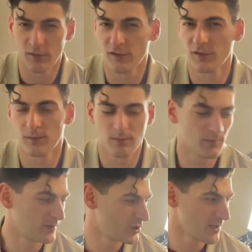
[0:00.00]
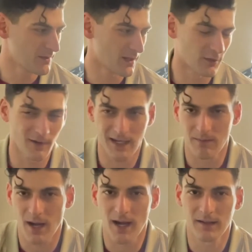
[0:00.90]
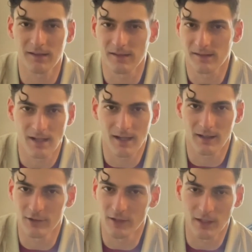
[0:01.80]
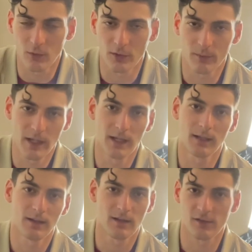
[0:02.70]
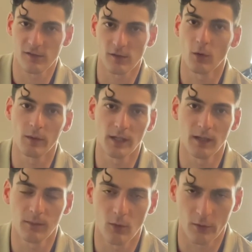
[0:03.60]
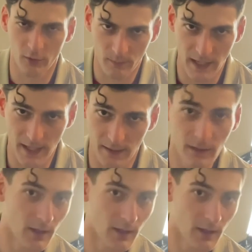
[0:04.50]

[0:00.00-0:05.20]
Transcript: was shipped in a Greddy box. It's not a Greddy oil pan, it's just an OEM oil pan